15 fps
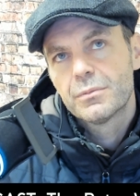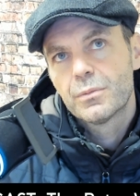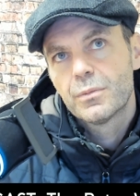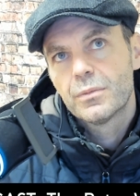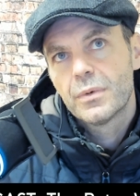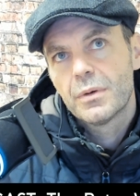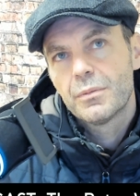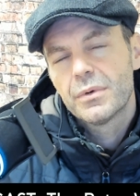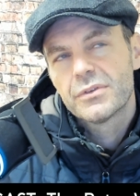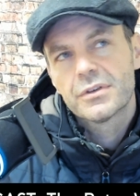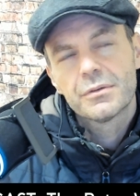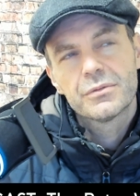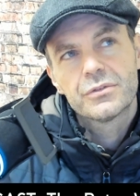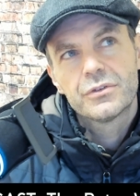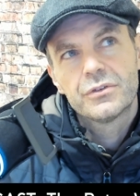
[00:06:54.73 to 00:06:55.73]
was I
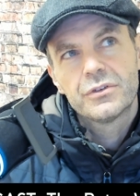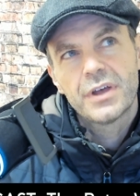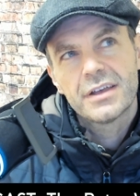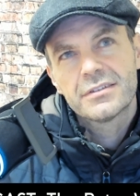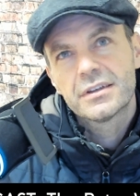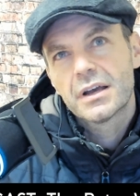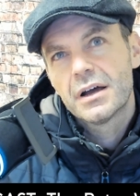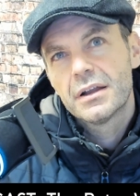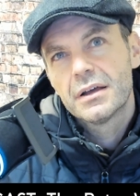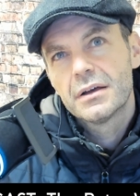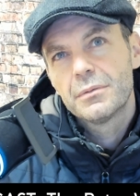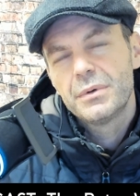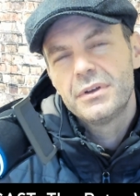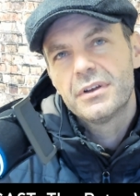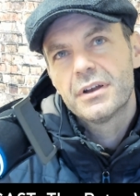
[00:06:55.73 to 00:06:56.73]
was testing on a,
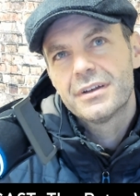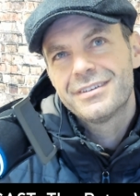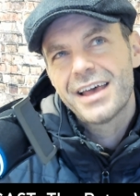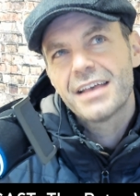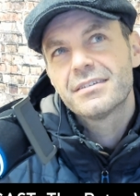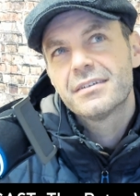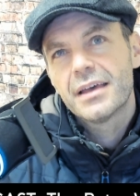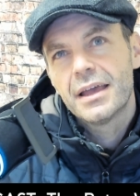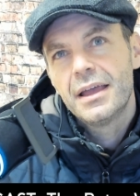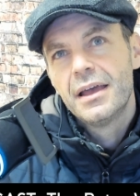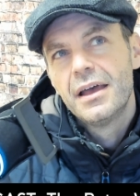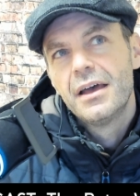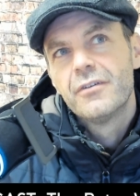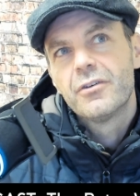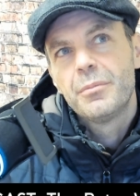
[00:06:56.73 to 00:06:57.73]
we did a test day
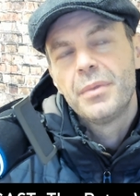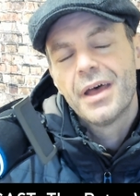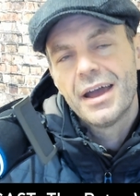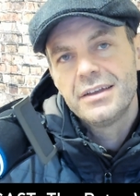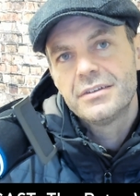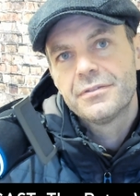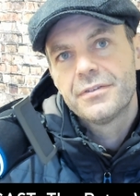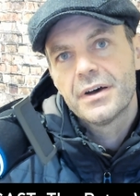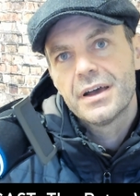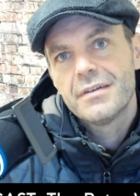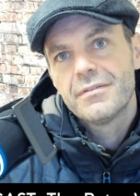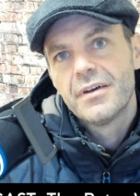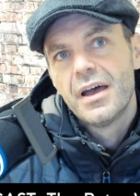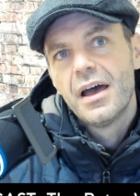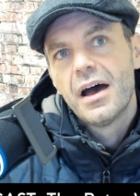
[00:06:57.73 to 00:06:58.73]
from 9 to 5.
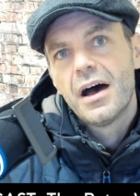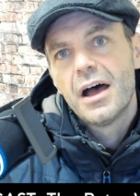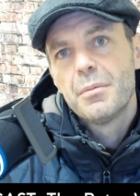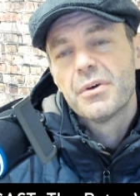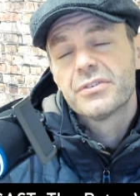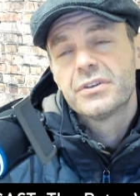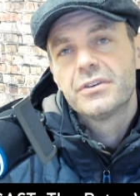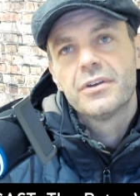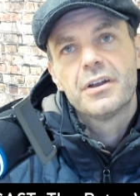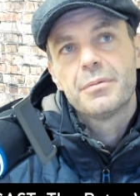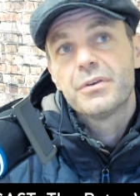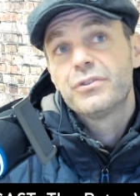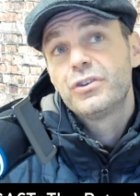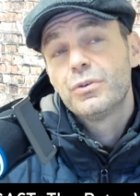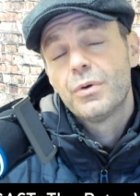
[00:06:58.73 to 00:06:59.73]
I must have done about
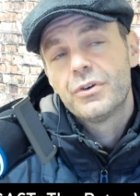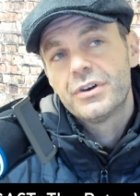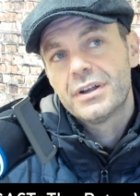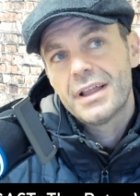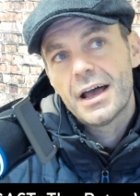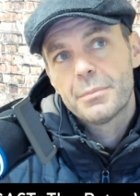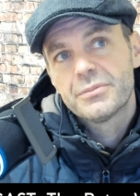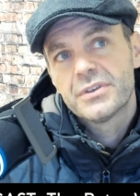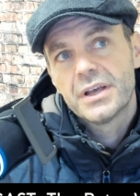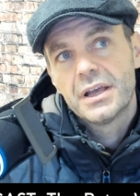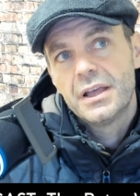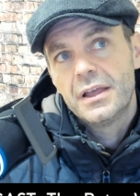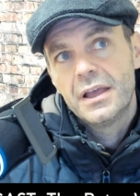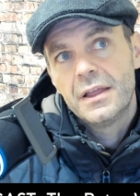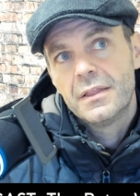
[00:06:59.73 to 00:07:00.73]
200 laps uh,
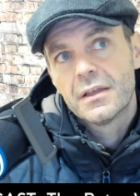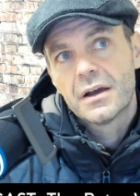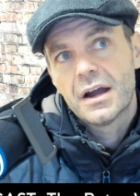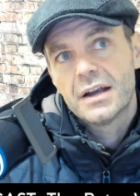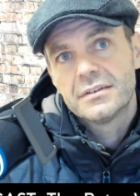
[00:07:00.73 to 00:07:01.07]
in the car